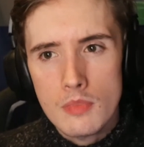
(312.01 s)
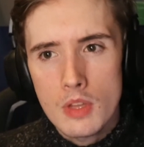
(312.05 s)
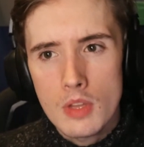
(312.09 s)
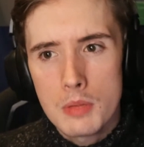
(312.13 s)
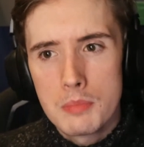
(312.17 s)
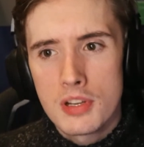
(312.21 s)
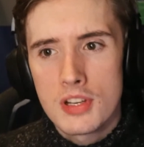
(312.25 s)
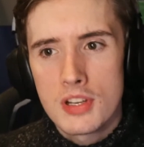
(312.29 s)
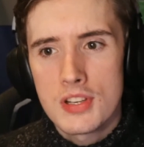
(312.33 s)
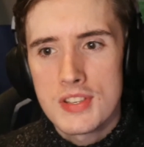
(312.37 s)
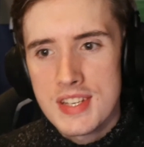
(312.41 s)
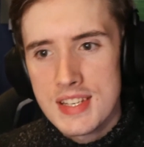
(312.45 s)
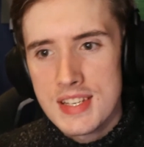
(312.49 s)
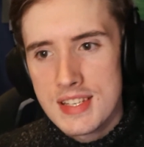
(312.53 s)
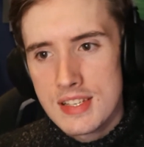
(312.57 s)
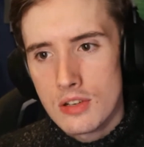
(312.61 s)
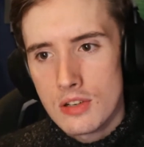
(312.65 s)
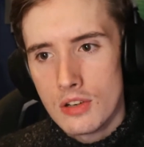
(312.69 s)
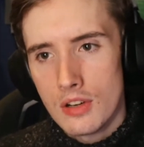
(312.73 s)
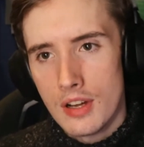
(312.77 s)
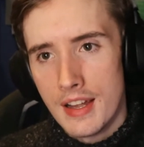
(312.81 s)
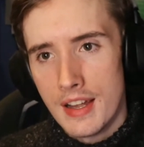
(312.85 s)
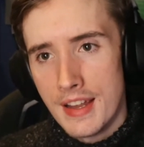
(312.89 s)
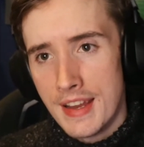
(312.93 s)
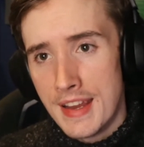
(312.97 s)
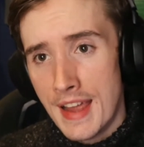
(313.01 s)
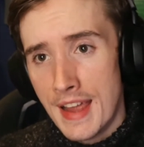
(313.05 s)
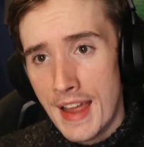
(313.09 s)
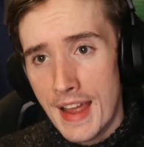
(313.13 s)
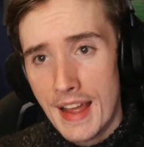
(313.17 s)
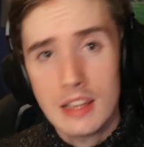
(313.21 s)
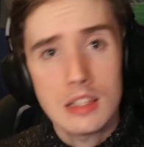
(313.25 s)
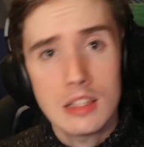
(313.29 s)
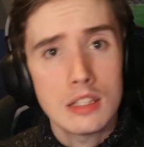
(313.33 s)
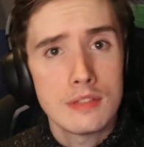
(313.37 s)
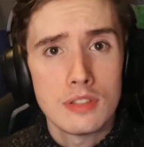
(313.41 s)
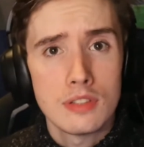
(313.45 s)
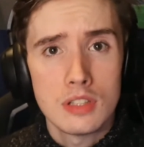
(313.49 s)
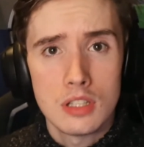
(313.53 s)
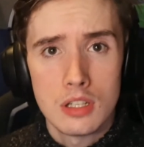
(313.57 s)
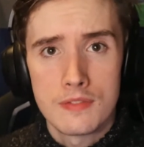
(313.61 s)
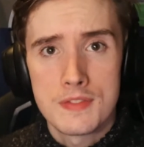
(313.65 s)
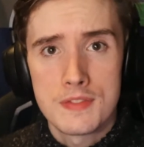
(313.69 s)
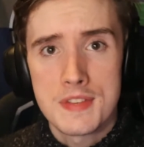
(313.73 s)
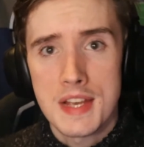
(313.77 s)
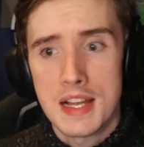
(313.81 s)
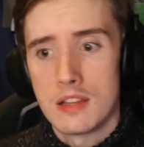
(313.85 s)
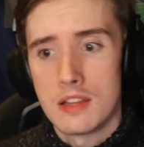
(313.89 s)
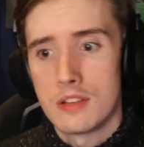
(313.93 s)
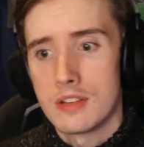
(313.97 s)
because he's got a hell of a lot of
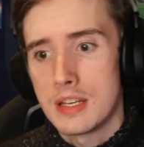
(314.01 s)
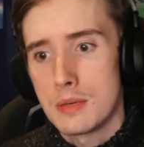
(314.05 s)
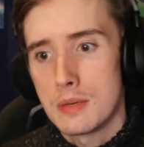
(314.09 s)
talent.